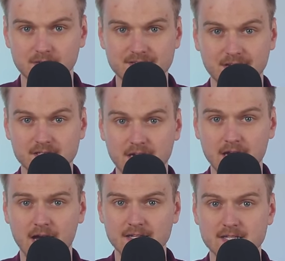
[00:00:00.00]
on
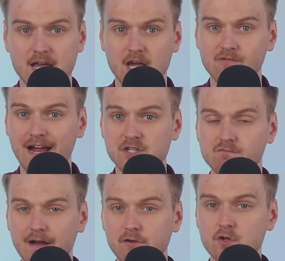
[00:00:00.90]
Saturday night,
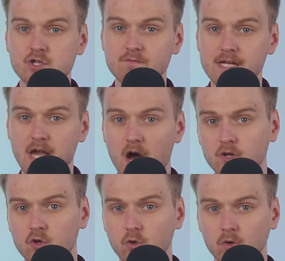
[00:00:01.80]
Iran's Revolutionary
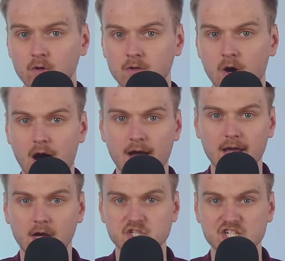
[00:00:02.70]
Guard Corps, or
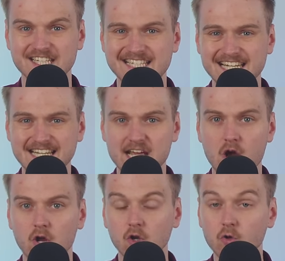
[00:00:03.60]

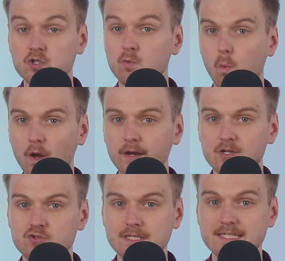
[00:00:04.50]
IRGC, launched
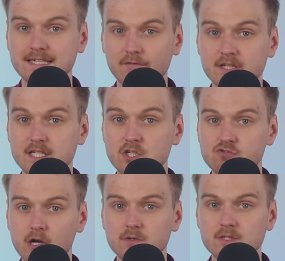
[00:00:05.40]
170
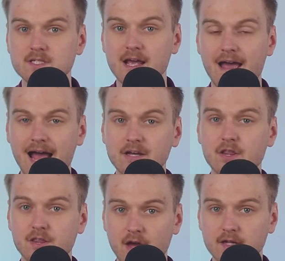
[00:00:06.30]
drones and
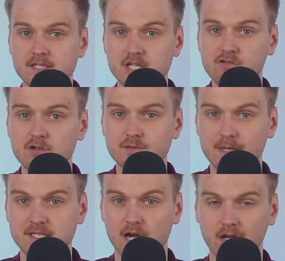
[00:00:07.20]
30 cruise
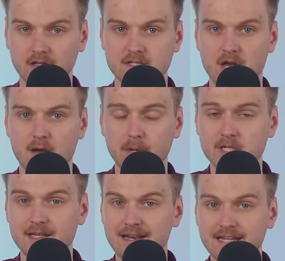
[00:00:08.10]
missiles,
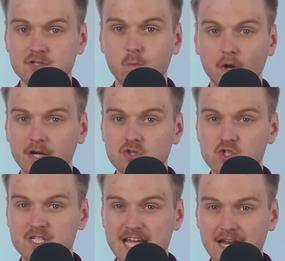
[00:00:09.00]
plus at least
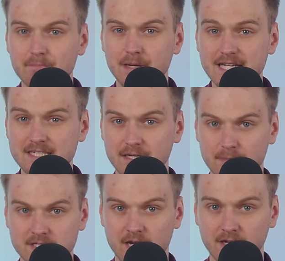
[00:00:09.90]
110 ballistic
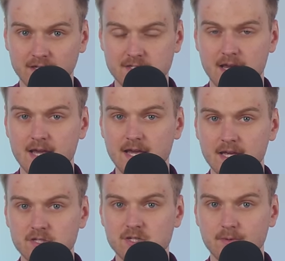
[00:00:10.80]
missiles,
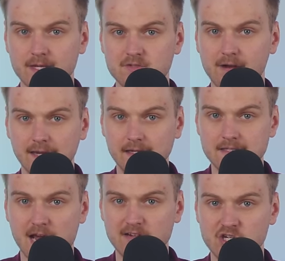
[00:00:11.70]
into Israeli
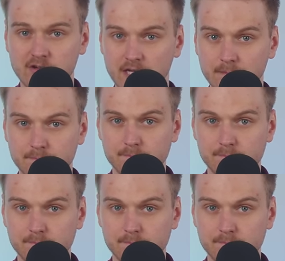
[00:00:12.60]
territory.